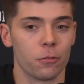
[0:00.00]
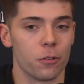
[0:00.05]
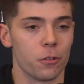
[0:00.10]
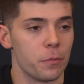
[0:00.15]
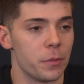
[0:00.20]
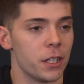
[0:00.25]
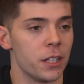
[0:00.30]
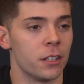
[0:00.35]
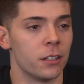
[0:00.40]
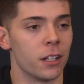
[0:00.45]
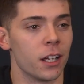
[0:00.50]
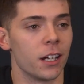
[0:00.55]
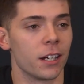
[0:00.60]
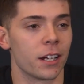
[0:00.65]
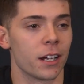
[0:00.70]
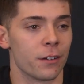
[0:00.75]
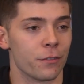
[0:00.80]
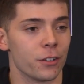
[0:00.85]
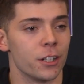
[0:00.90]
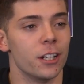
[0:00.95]
we'll be
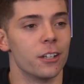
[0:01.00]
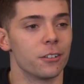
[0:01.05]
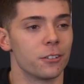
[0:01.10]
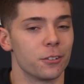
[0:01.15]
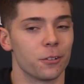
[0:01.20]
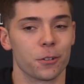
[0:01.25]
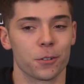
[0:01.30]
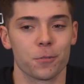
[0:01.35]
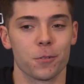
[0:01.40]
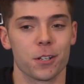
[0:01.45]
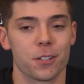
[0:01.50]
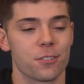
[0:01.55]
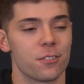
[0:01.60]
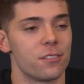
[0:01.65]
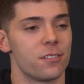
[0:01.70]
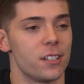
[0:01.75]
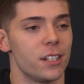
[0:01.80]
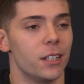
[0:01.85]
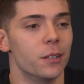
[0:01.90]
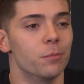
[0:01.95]
like every other
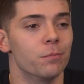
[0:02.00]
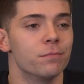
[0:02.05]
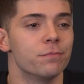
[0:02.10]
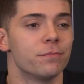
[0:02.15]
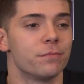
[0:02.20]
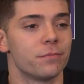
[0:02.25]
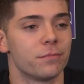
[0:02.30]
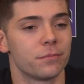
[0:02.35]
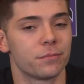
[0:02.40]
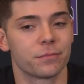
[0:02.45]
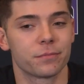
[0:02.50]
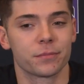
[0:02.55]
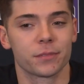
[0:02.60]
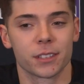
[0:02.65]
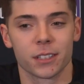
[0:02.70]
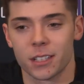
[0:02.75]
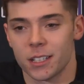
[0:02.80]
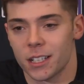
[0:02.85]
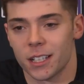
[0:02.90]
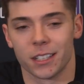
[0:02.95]
Northwestern team,
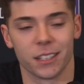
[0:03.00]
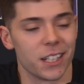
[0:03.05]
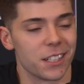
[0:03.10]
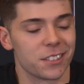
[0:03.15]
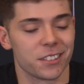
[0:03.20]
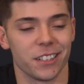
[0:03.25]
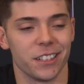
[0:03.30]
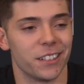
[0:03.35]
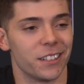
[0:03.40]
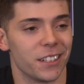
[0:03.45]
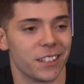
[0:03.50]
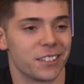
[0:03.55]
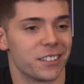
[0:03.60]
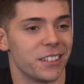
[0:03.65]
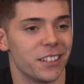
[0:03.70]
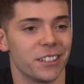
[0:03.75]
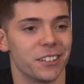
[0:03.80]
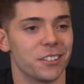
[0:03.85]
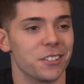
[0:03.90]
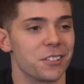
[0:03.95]
and that's the that's
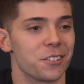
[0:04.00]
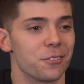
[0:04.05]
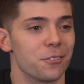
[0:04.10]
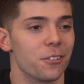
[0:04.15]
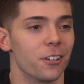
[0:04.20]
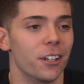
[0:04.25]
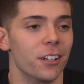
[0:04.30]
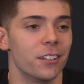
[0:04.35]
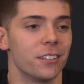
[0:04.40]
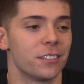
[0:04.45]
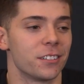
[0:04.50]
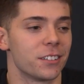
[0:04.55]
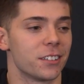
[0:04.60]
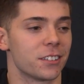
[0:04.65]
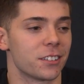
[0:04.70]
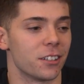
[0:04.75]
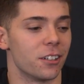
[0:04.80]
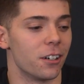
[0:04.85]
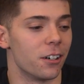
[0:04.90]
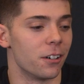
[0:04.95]
the end of the story.
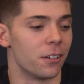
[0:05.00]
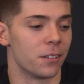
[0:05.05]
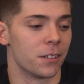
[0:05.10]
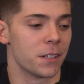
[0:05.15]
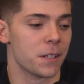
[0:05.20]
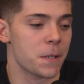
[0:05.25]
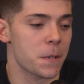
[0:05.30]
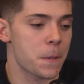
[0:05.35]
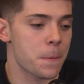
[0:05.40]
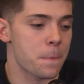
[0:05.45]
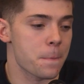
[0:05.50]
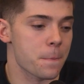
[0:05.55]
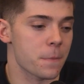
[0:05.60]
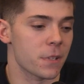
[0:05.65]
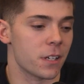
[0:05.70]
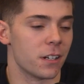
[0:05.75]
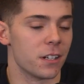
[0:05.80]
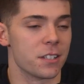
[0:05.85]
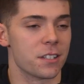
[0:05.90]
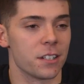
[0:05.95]
So
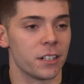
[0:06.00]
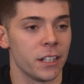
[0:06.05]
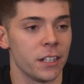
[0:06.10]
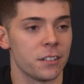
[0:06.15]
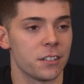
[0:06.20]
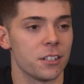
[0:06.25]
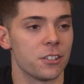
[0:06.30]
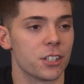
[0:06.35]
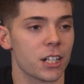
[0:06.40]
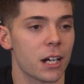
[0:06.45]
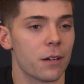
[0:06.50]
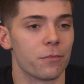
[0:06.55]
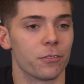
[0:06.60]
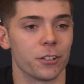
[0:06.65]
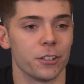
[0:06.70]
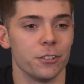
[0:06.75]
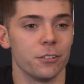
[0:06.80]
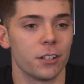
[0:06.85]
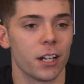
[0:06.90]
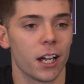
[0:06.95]
uh, it's an easy job for
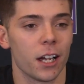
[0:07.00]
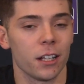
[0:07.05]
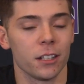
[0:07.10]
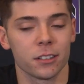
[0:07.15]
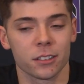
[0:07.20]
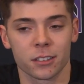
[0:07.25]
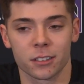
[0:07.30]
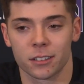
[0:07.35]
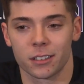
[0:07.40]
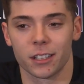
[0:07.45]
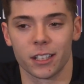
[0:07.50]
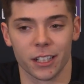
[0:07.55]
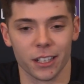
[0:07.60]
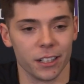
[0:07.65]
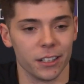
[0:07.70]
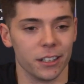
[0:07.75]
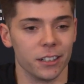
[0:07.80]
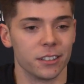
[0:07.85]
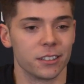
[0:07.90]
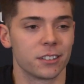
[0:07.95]
you guys,
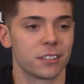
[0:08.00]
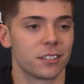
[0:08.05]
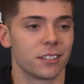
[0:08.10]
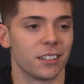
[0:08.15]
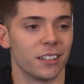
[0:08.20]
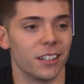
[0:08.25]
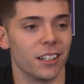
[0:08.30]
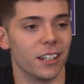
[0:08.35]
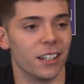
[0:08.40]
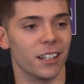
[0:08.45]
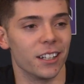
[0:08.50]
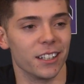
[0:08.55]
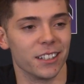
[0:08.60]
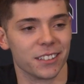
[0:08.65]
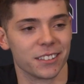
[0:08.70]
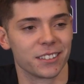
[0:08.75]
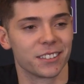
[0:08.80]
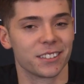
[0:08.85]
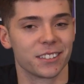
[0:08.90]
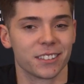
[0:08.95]
and it's a uh,
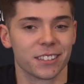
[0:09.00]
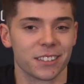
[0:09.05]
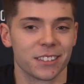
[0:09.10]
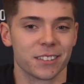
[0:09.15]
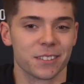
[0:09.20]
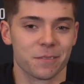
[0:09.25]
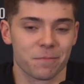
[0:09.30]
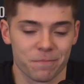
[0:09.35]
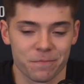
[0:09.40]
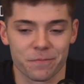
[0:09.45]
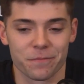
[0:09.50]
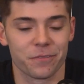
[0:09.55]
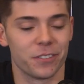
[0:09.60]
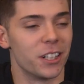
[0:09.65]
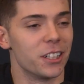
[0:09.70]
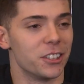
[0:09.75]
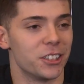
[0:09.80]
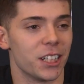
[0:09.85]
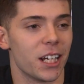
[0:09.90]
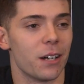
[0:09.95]

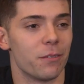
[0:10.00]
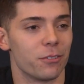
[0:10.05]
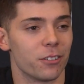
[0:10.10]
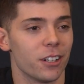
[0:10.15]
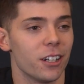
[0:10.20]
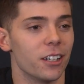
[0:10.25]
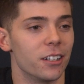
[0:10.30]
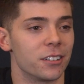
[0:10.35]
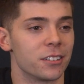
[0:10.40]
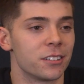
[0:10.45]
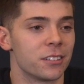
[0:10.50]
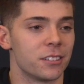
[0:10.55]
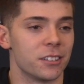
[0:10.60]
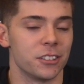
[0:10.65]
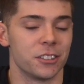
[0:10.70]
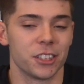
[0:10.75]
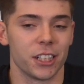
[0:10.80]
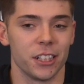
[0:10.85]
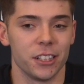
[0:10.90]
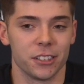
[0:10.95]
fun job for us
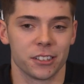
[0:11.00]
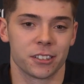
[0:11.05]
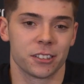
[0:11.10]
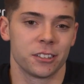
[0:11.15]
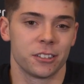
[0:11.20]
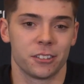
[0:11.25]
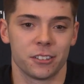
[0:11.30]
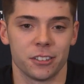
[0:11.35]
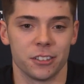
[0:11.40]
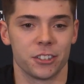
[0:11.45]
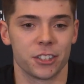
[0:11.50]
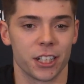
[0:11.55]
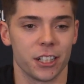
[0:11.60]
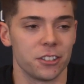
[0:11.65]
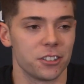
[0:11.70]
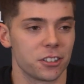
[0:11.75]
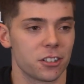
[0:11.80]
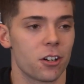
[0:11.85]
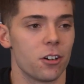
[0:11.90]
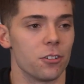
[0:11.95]
to change to
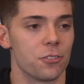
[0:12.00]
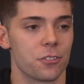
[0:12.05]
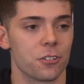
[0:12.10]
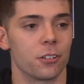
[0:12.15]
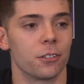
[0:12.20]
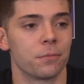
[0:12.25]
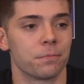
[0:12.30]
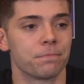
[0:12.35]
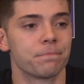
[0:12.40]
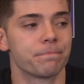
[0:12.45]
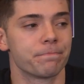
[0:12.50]
change the culture.